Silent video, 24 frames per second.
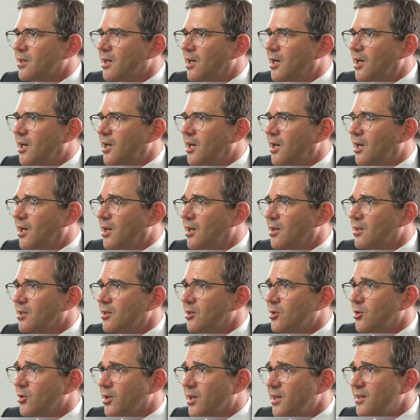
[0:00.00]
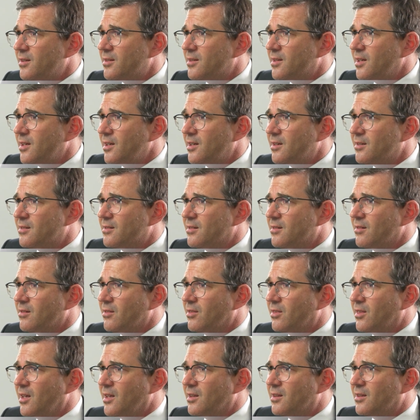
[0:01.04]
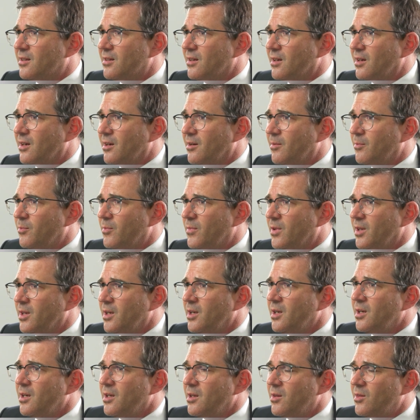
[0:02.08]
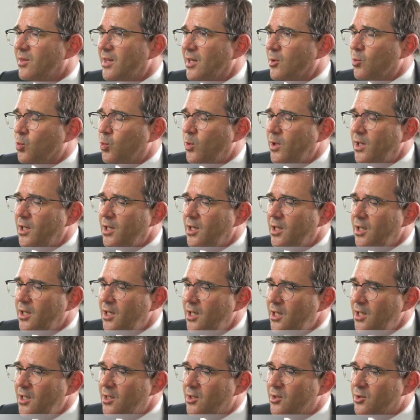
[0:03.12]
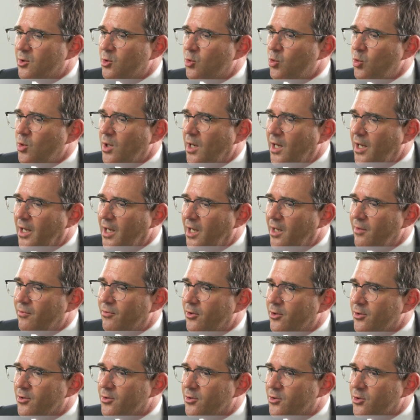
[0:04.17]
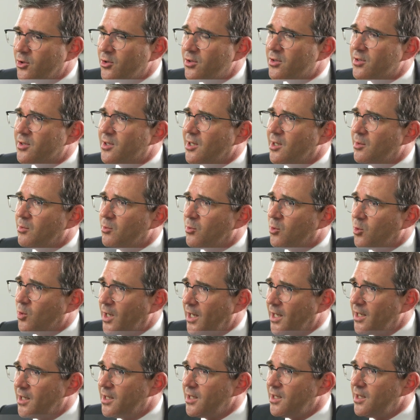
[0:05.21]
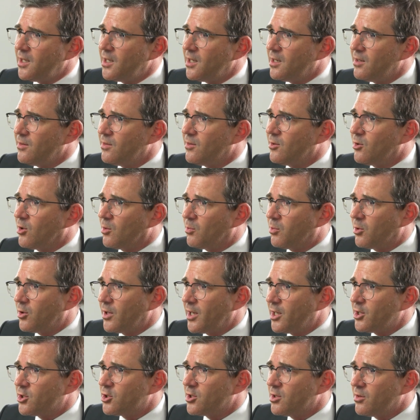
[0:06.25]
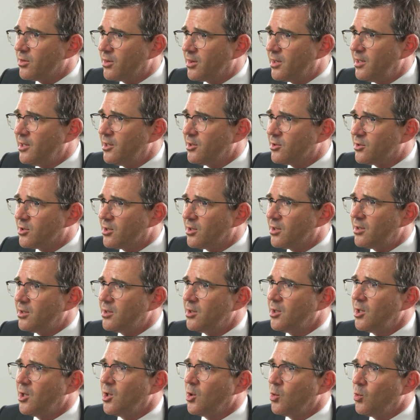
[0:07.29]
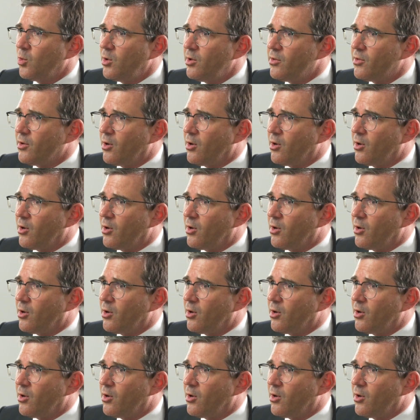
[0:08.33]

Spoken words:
logistics, that we need to have a system ready in the operation theater with